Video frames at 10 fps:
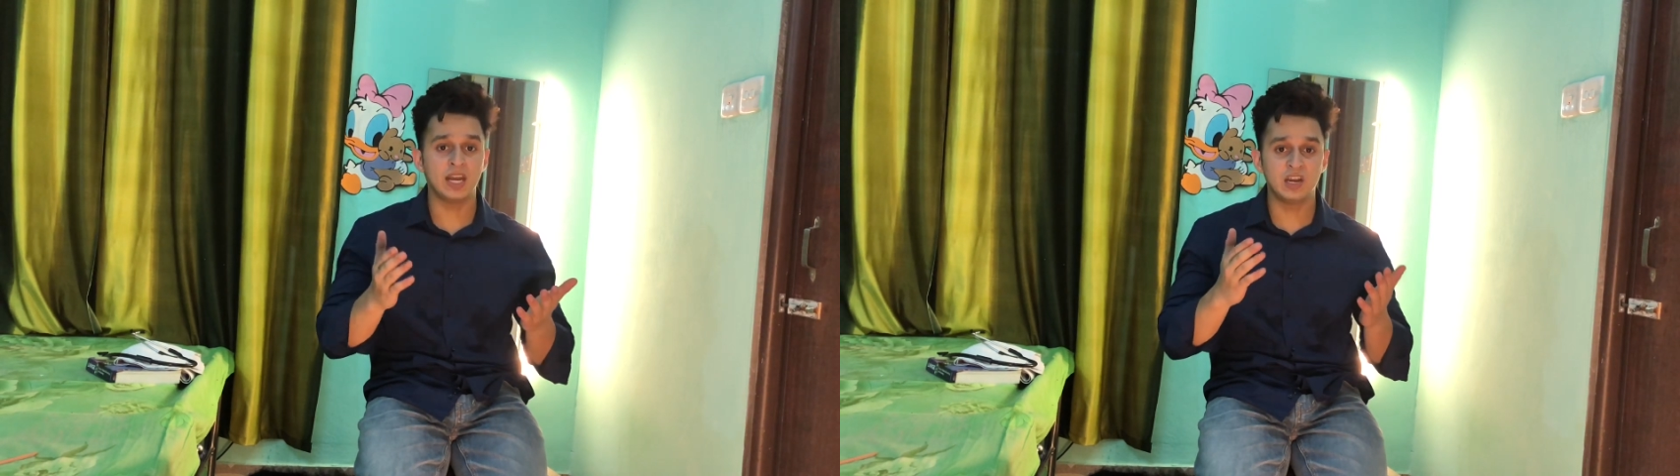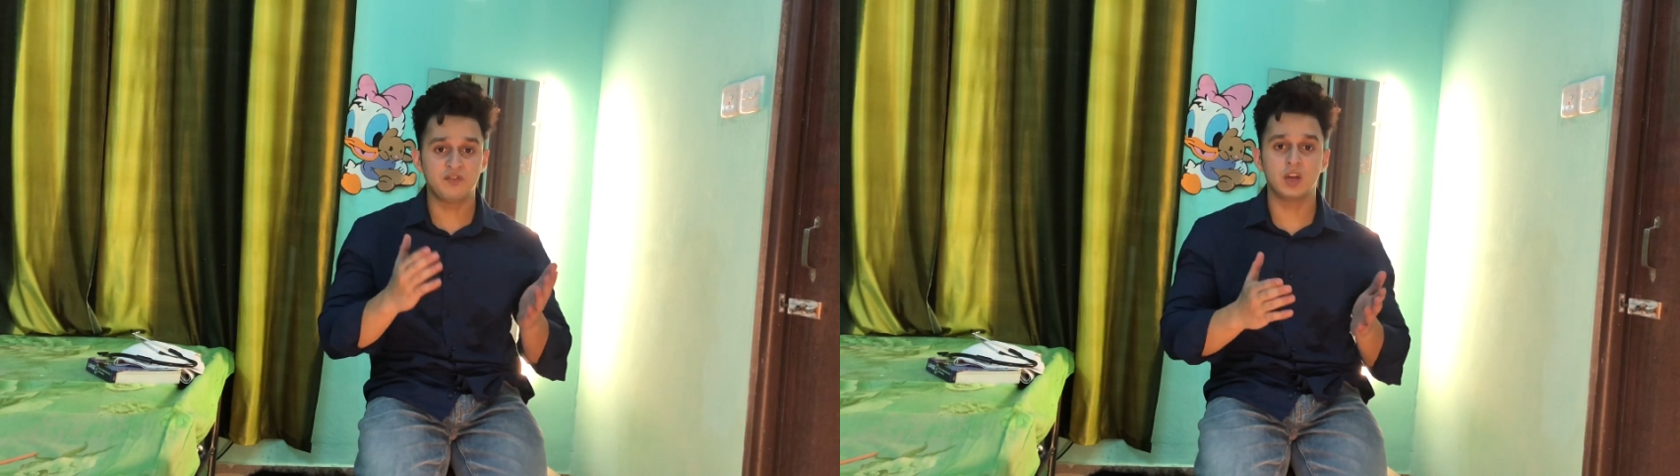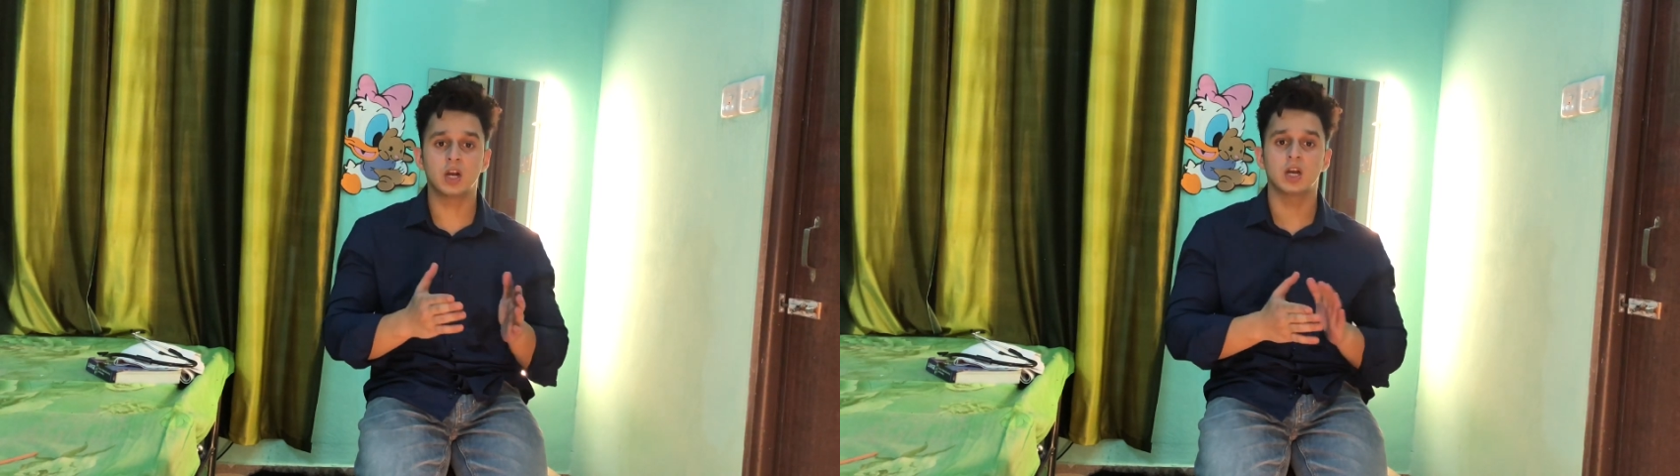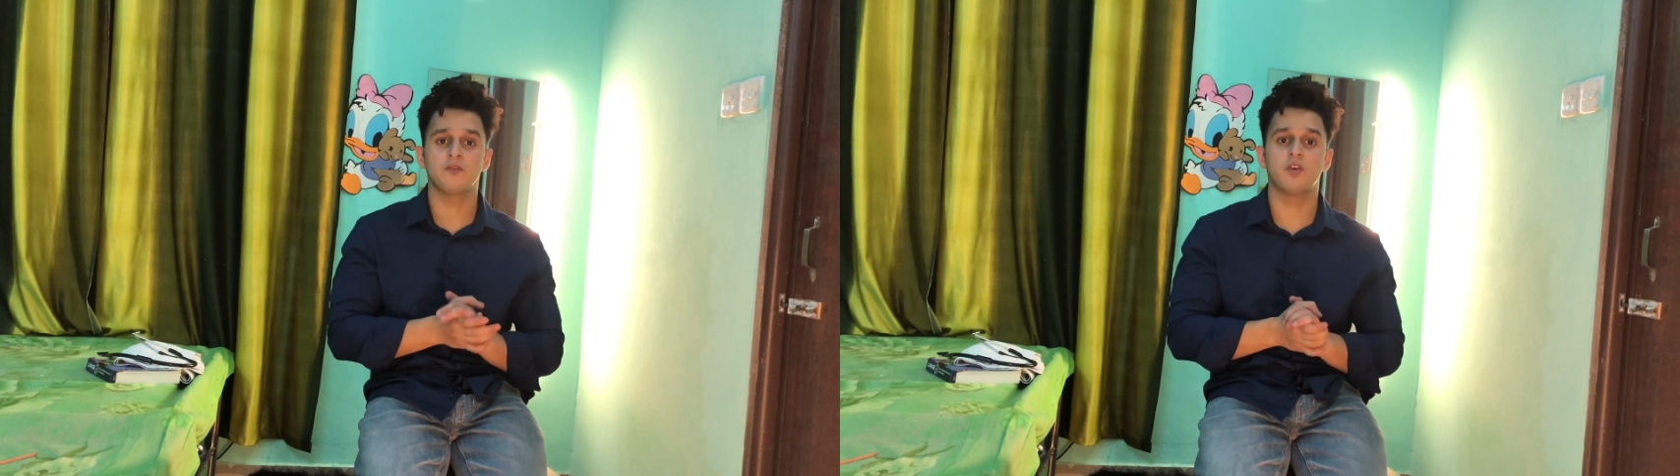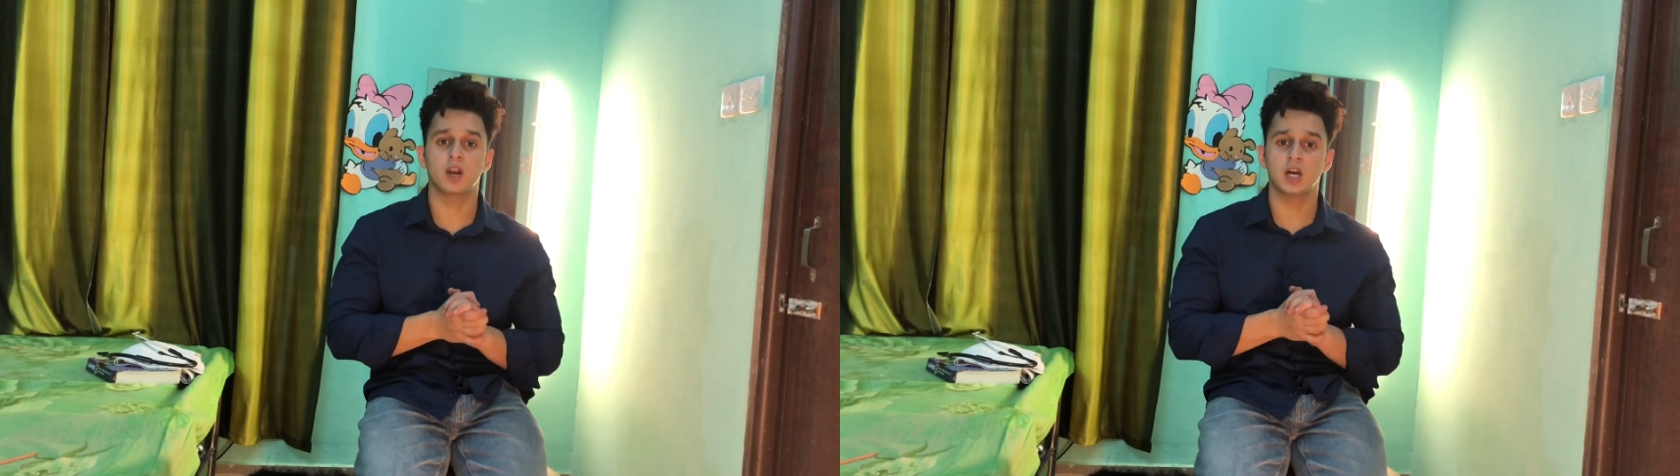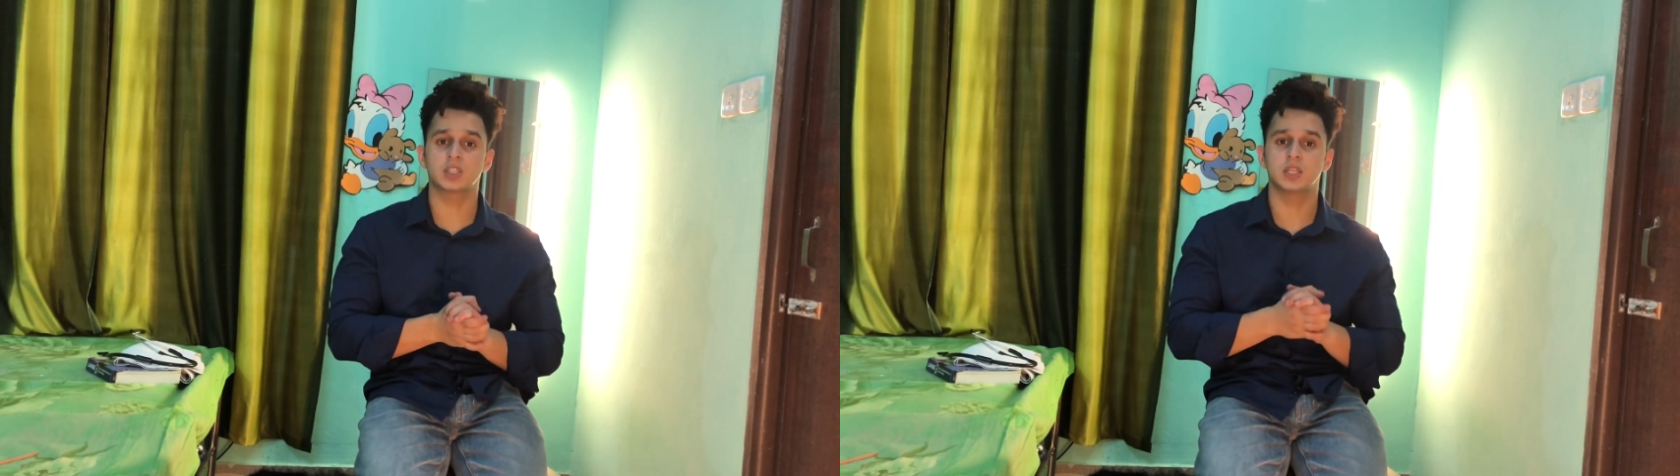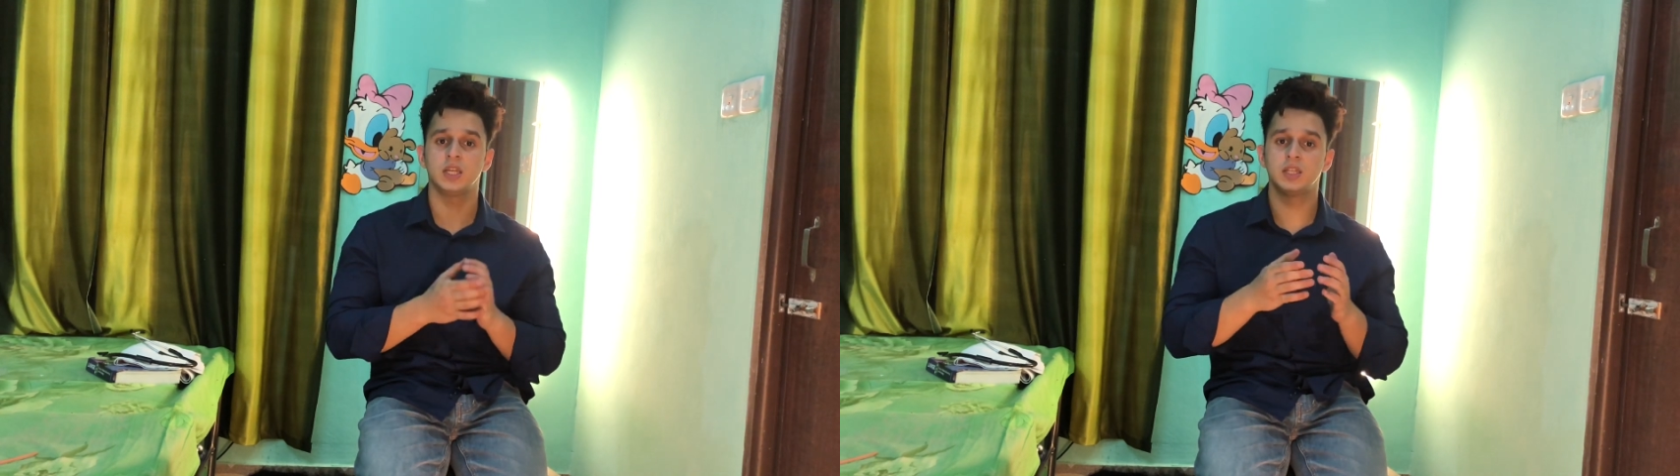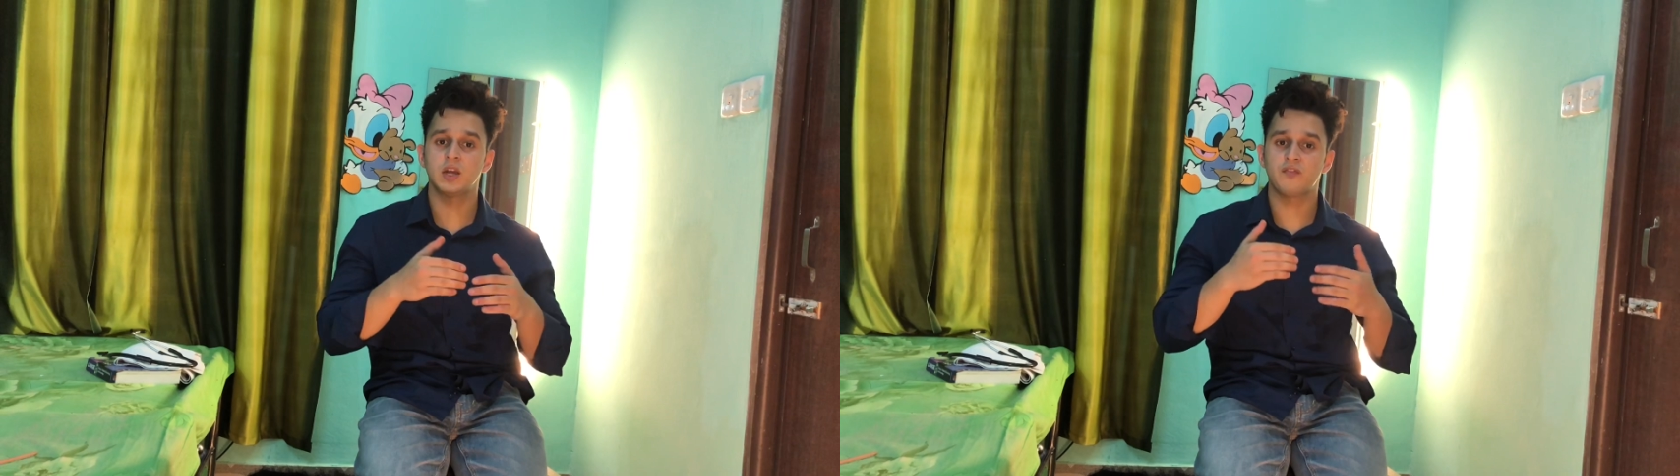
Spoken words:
difficult for us in the